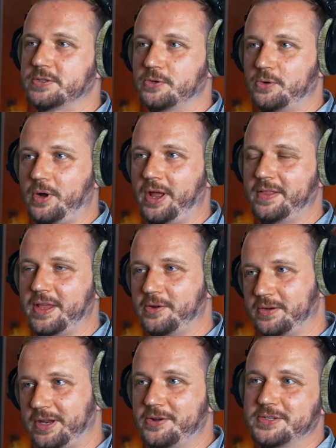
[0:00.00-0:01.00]
So and
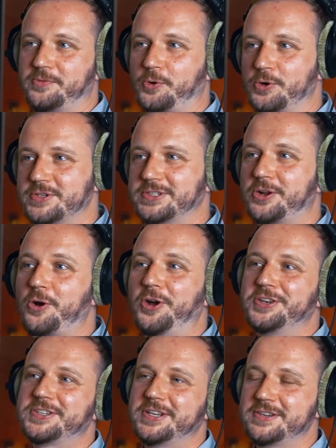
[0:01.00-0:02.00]
there, there's of course the
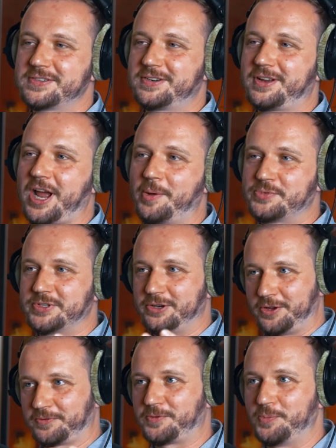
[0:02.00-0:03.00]
content comes a
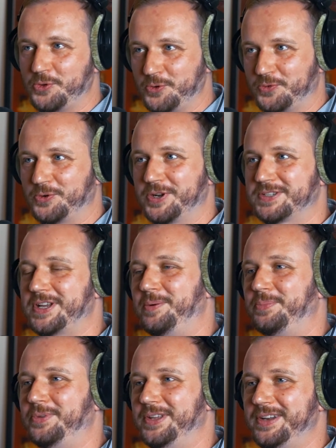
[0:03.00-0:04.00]
lot from you, for
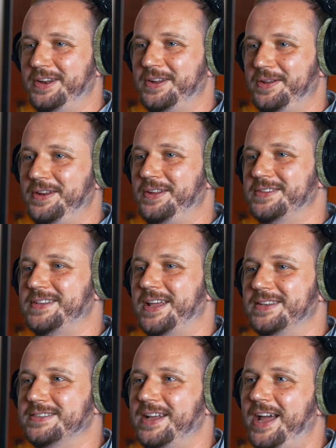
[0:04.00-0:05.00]
example, in in a, in a
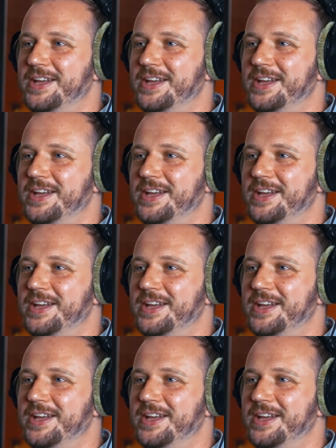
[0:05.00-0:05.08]
sense.